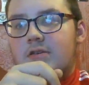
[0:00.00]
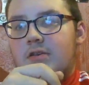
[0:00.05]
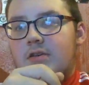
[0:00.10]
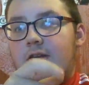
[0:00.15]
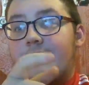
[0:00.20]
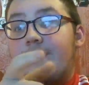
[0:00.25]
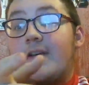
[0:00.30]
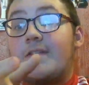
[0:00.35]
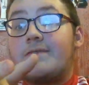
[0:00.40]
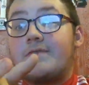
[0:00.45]

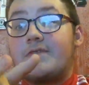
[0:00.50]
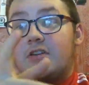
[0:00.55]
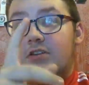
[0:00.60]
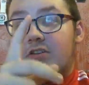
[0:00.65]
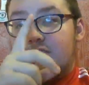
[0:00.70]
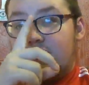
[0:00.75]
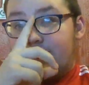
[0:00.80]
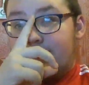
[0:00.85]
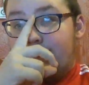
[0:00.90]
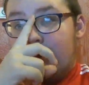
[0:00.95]
If you have
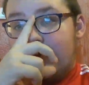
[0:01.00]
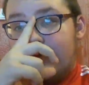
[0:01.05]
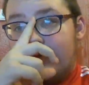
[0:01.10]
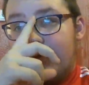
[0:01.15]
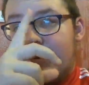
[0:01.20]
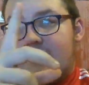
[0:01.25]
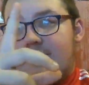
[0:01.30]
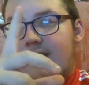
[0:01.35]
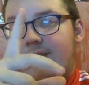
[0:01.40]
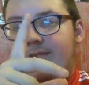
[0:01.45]
joined us, by the
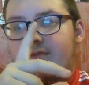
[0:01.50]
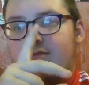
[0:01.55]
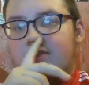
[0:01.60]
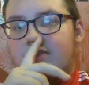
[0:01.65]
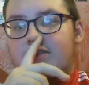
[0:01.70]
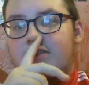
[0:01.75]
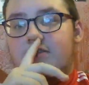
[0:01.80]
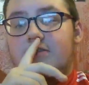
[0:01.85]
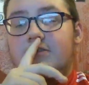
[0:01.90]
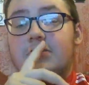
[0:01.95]
way, and you haven't
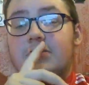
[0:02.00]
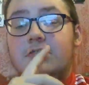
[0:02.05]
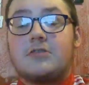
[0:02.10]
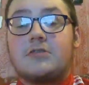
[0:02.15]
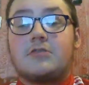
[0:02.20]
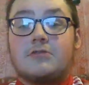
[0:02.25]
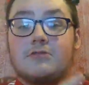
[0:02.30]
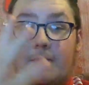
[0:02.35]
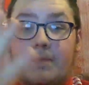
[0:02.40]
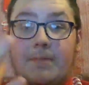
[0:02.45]
already done
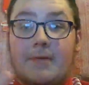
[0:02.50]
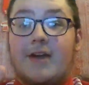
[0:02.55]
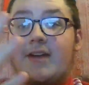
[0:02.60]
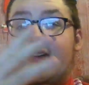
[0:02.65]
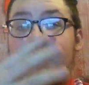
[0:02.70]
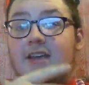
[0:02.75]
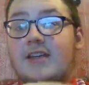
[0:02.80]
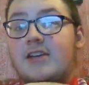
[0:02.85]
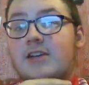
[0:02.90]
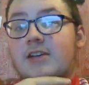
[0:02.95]
so, drop a like
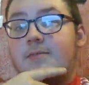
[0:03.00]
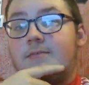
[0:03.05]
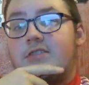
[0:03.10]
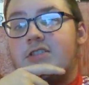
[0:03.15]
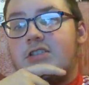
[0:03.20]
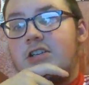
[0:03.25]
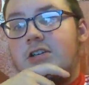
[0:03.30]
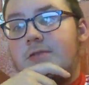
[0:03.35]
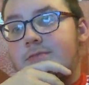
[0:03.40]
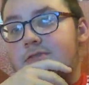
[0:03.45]
and get your comments
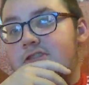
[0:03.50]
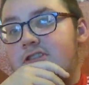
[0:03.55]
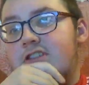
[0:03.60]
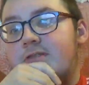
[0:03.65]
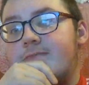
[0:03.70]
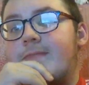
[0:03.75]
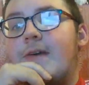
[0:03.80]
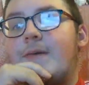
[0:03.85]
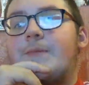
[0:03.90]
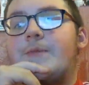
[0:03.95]
in the comment
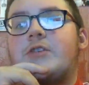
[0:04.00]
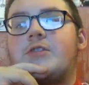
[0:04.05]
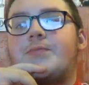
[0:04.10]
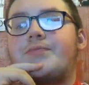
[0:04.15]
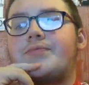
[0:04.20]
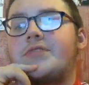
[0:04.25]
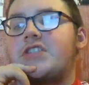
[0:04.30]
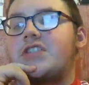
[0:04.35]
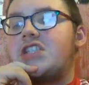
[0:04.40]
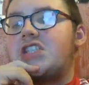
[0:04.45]
section. Very much
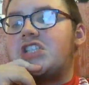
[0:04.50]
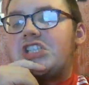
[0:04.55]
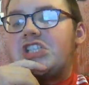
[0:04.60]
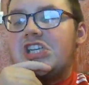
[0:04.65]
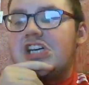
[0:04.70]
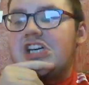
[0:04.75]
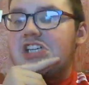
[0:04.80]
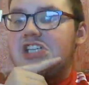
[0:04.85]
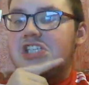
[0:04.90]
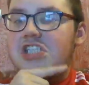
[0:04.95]

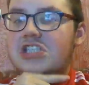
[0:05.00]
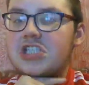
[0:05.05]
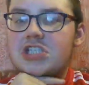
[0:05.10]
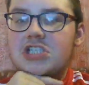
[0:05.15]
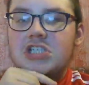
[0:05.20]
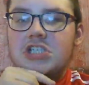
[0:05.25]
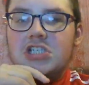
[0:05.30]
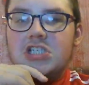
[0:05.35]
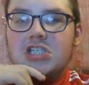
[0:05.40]
appreciated.